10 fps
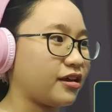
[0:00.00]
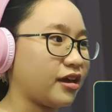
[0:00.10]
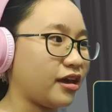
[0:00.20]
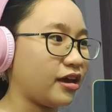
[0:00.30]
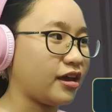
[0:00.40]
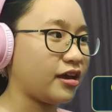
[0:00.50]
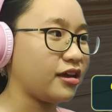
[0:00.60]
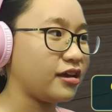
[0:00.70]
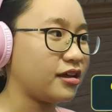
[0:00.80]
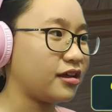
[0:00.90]

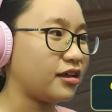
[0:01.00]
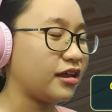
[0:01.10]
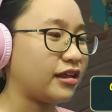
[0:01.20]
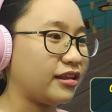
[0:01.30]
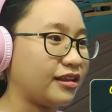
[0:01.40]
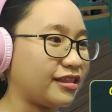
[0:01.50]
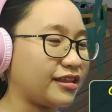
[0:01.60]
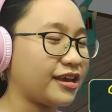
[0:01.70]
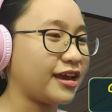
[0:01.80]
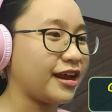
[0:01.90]
Okay.
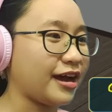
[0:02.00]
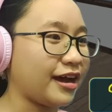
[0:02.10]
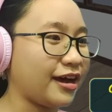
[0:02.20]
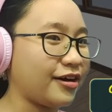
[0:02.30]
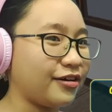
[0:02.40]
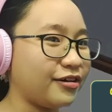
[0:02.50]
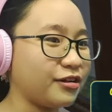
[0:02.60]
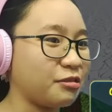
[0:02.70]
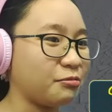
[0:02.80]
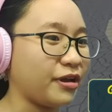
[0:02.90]
Let's get
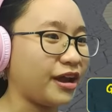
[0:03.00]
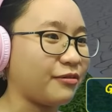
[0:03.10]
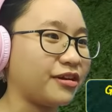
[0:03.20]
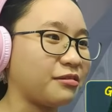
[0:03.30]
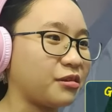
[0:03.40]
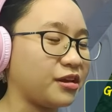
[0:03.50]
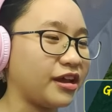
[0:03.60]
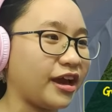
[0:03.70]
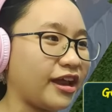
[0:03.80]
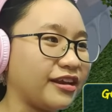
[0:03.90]
out. Wait, I want to see
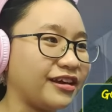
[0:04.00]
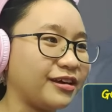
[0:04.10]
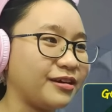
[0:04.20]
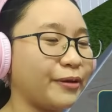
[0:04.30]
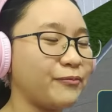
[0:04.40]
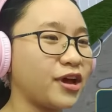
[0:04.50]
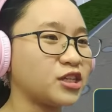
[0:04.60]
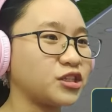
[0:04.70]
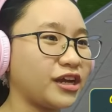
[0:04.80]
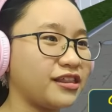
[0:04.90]
Dad. But I'm
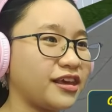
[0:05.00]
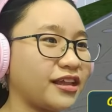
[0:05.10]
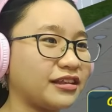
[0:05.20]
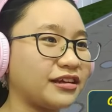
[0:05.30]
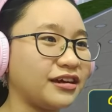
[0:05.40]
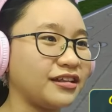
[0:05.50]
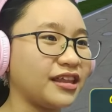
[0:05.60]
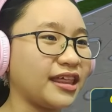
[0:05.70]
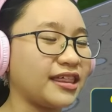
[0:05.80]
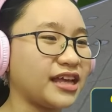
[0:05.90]
not trying to get caught
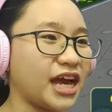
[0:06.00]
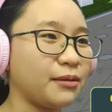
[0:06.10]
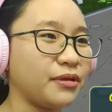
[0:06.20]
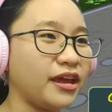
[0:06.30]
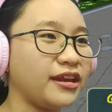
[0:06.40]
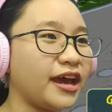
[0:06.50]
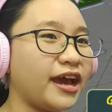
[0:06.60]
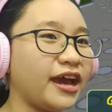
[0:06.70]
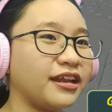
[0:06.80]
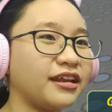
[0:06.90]
this time. Hey,
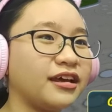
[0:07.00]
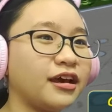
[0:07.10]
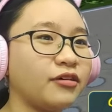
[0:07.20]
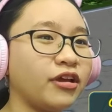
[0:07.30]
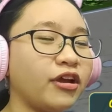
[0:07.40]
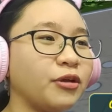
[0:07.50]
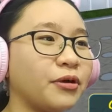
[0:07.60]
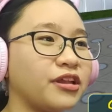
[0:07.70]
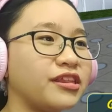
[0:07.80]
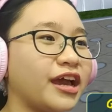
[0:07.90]
Dad. Oh, there
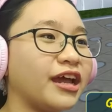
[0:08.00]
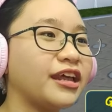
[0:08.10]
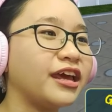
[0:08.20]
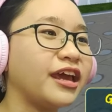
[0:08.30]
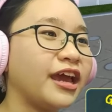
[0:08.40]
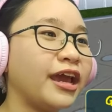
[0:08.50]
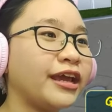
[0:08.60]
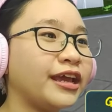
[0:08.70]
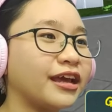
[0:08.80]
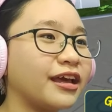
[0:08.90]
you are, Dad.
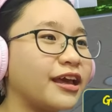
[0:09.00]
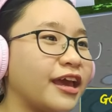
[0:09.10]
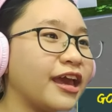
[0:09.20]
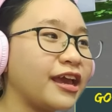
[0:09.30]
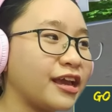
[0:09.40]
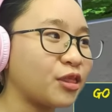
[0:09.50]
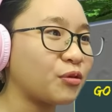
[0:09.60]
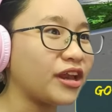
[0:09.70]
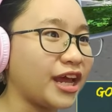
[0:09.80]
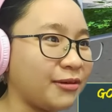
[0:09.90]
Hey, hey,
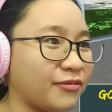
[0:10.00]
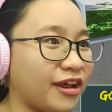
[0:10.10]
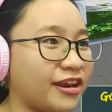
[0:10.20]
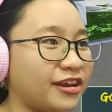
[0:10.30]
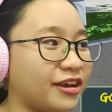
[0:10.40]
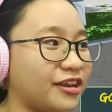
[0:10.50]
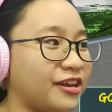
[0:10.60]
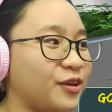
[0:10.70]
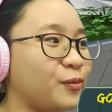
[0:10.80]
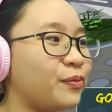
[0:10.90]
guess what? I'm riding
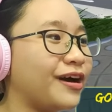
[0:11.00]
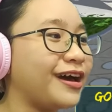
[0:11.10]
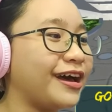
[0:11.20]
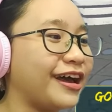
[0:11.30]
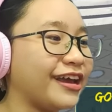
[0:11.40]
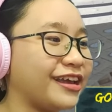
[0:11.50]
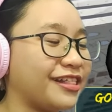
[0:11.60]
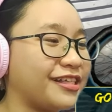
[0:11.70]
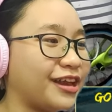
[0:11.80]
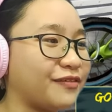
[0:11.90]
on the new bike
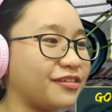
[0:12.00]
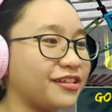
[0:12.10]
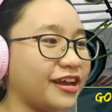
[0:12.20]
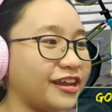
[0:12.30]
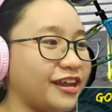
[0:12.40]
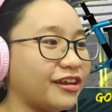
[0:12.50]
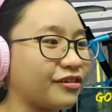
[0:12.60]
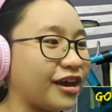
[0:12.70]
instead of studying.